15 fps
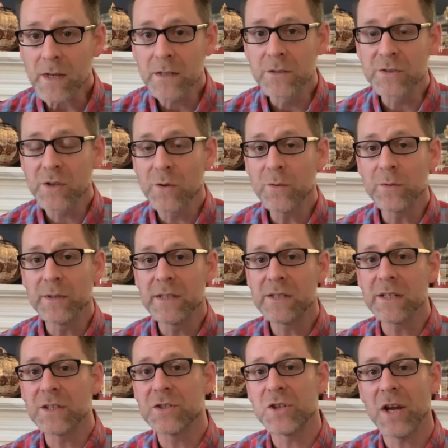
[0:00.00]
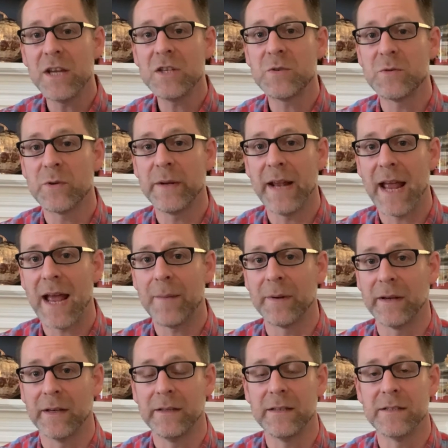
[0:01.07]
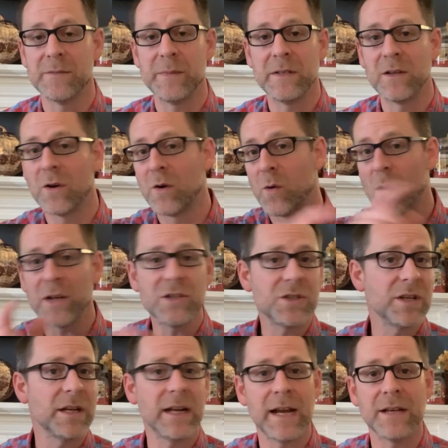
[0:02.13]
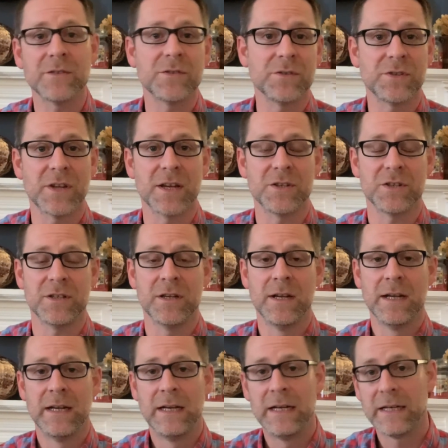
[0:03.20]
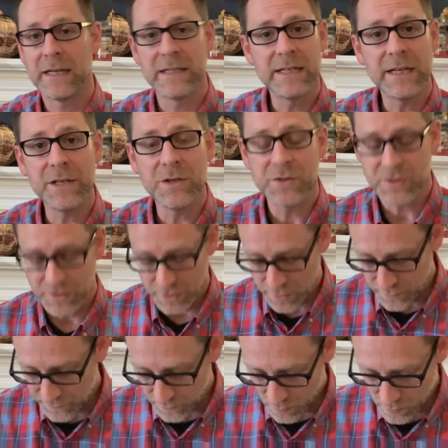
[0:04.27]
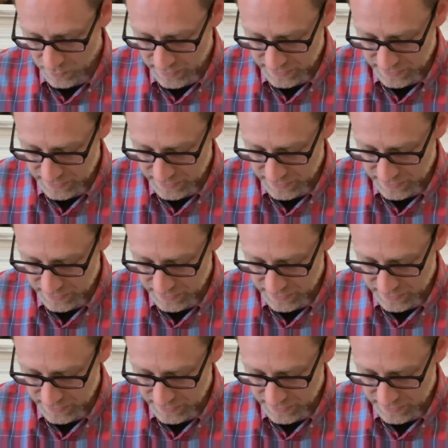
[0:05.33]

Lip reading: So this exchange between Habakkuk, this big question and answer session, continues to go forward.